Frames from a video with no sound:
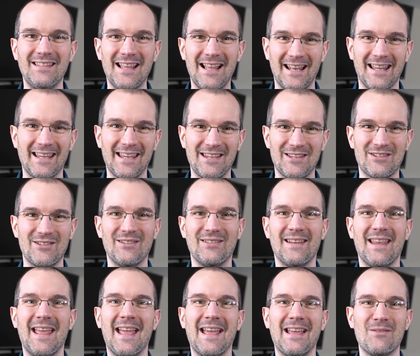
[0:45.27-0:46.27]

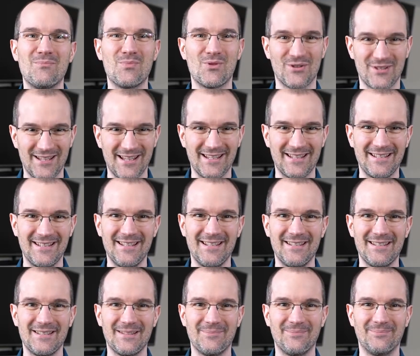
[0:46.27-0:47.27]
delegation and
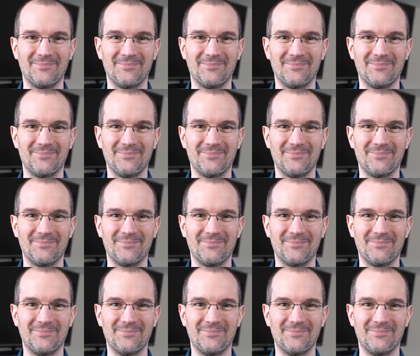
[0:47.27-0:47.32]
processes.